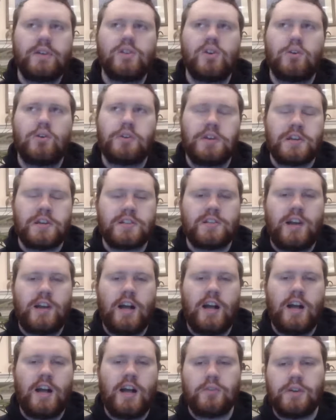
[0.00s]
in
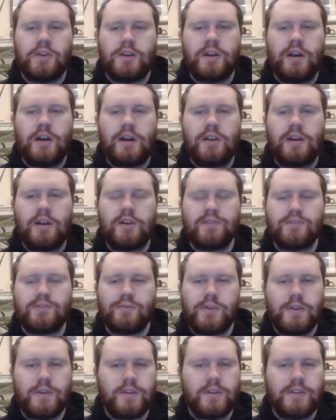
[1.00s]
Excalibur and
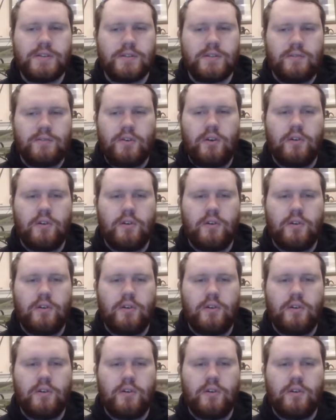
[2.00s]
elsewhere is